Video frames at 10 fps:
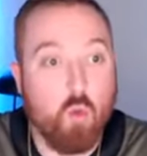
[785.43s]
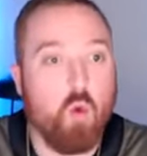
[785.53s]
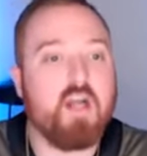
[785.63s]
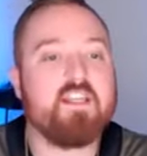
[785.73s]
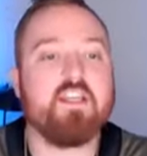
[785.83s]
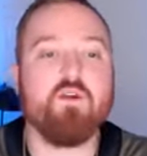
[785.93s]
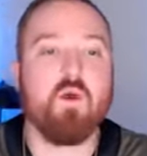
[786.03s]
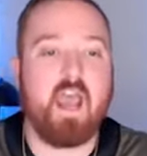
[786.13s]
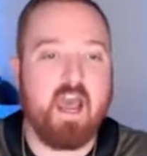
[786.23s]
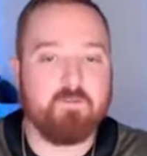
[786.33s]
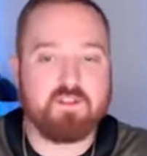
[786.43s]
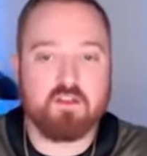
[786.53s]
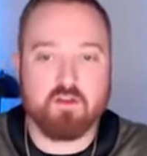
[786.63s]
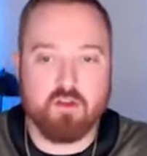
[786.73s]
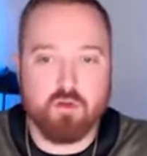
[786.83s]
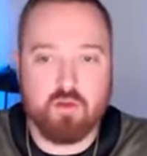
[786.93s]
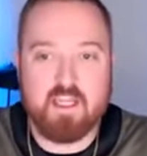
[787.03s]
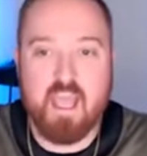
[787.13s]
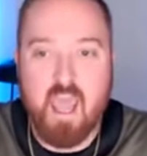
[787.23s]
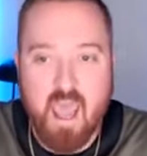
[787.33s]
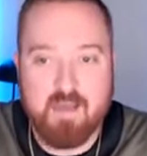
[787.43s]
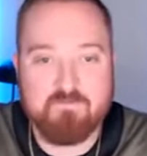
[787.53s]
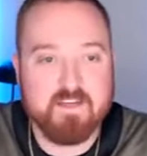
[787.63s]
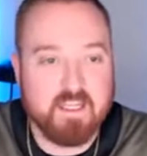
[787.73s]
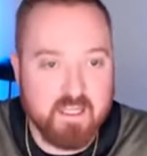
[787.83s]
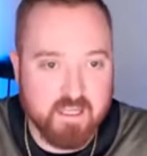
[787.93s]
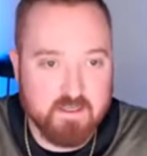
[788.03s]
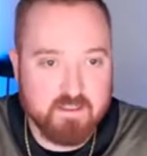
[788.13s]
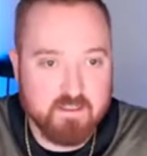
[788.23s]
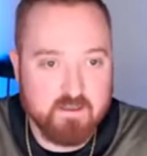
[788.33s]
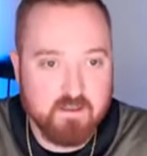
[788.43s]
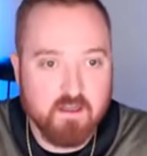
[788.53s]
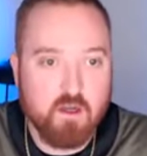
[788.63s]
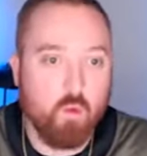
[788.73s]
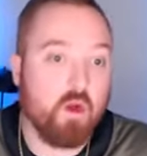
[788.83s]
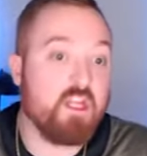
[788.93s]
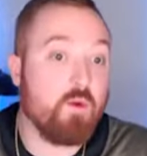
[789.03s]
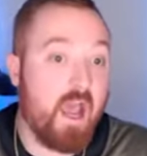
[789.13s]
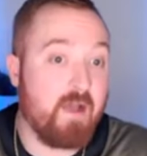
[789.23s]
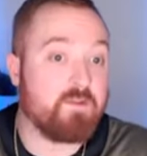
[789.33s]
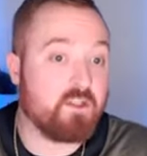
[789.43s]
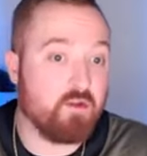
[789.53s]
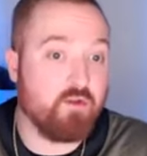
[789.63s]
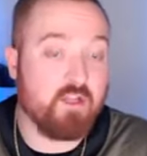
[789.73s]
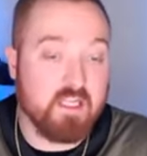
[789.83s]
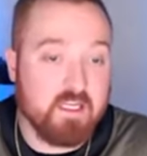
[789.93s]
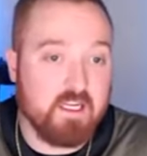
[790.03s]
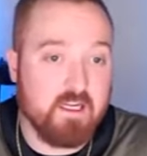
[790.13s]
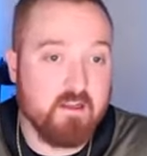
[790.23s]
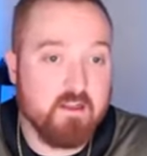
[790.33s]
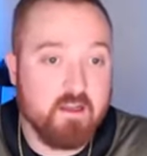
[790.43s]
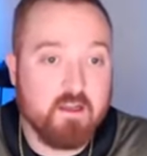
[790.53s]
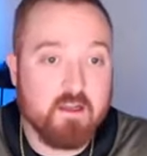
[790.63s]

What do you absolutely have to get what do you absolutely need